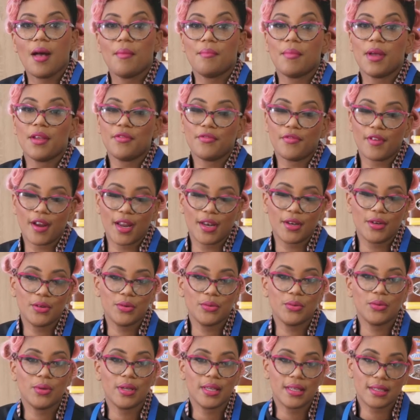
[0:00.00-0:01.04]
My friend
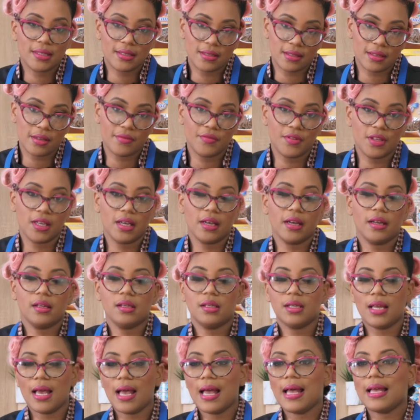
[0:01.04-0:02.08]
who is
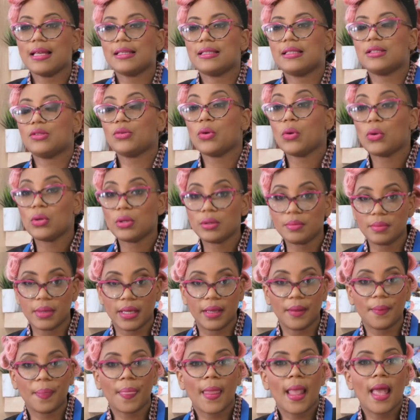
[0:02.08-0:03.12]
vegan has told
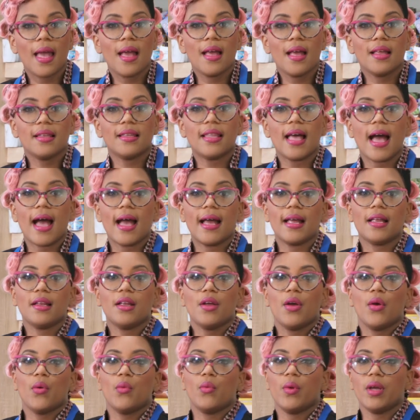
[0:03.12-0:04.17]
me that
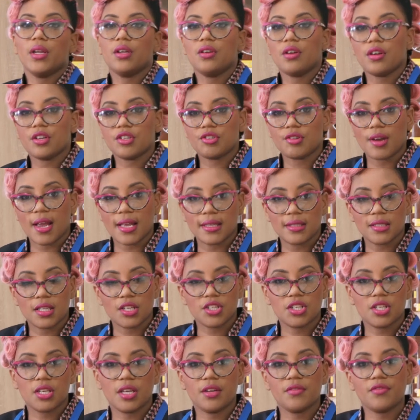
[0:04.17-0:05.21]
when you're
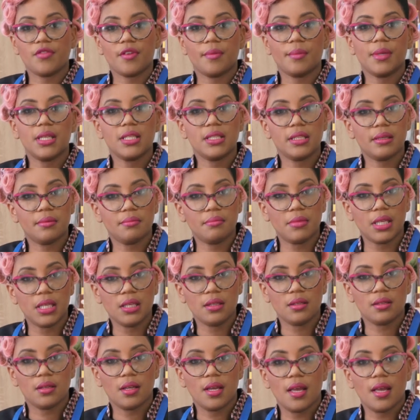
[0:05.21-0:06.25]
transitioning from eating meat
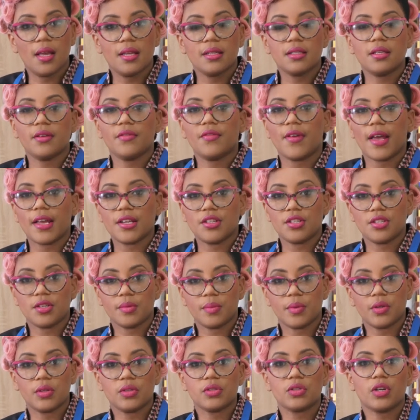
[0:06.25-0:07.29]
to
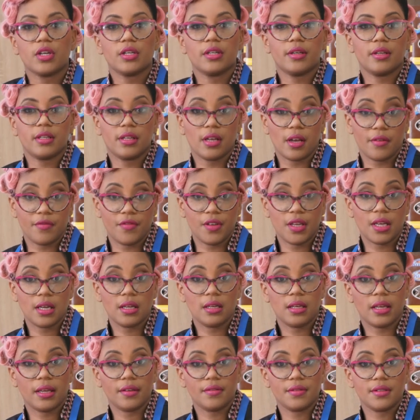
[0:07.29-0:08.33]
vegetables or to a
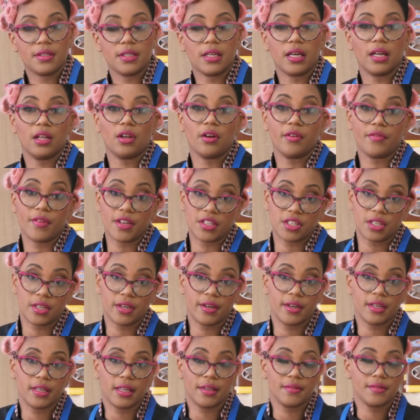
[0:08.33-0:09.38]
vegan lifestyle or
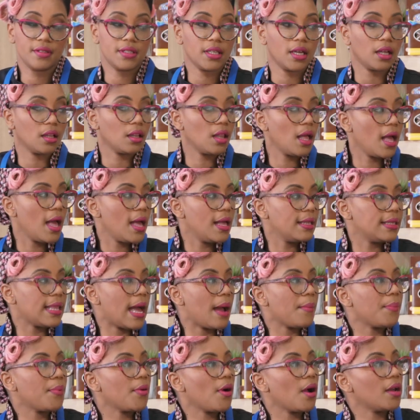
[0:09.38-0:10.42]
vegetarian lifestyle,
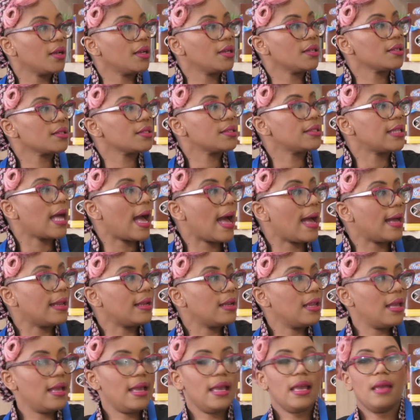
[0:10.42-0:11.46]
that products that
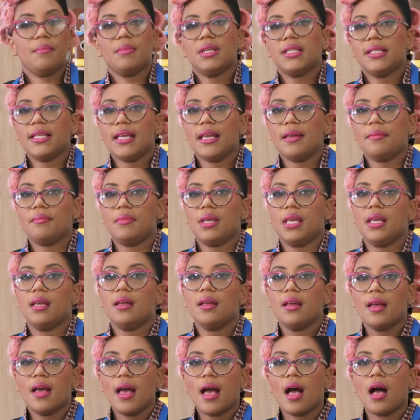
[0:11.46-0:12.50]
imitate meat
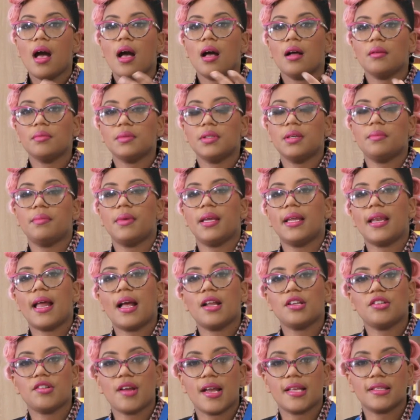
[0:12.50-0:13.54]
help to make
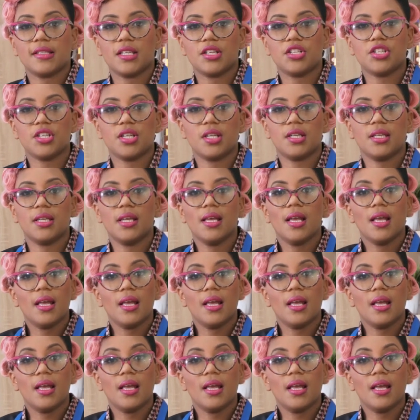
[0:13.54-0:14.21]
that transition